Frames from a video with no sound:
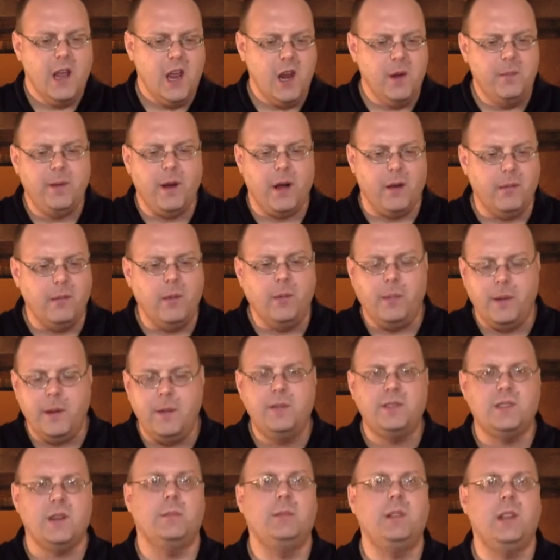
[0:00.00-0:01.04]
it'd
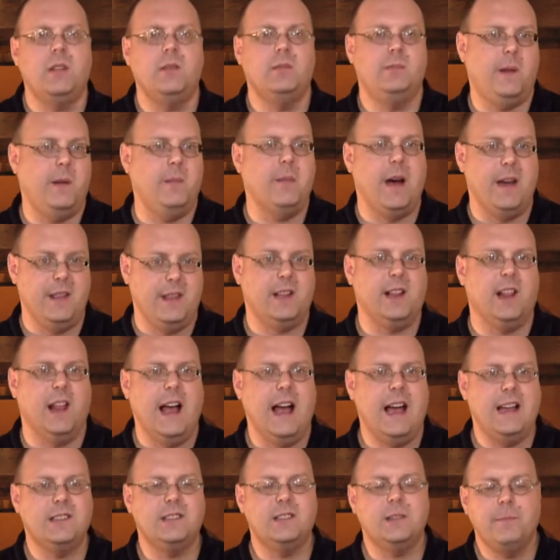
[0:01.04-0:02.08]
probably be something that would be by the
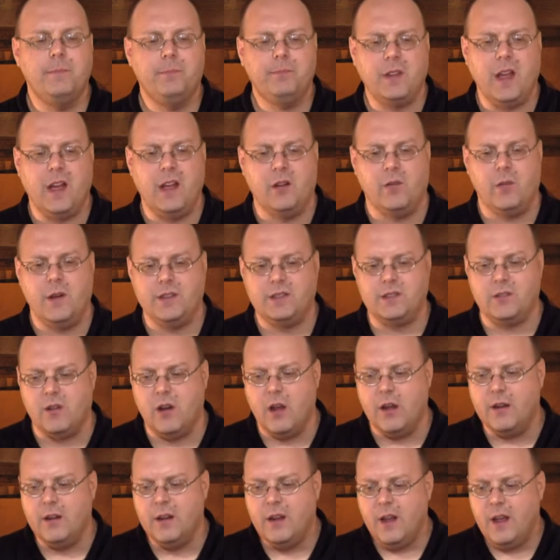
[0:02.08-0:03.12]
glass at a
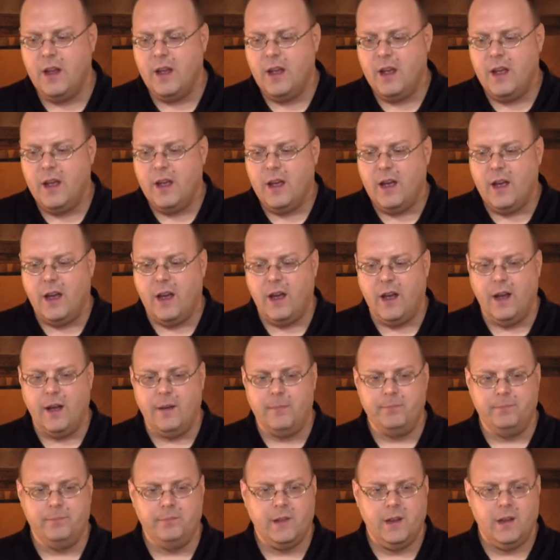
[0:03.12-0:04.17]
restaurant.
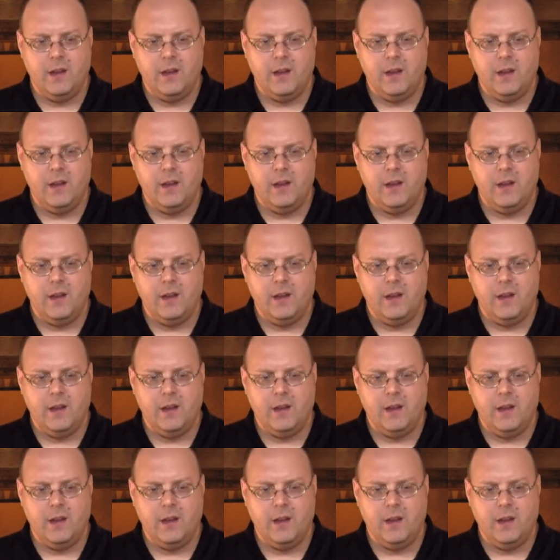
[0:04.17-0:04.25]
Um,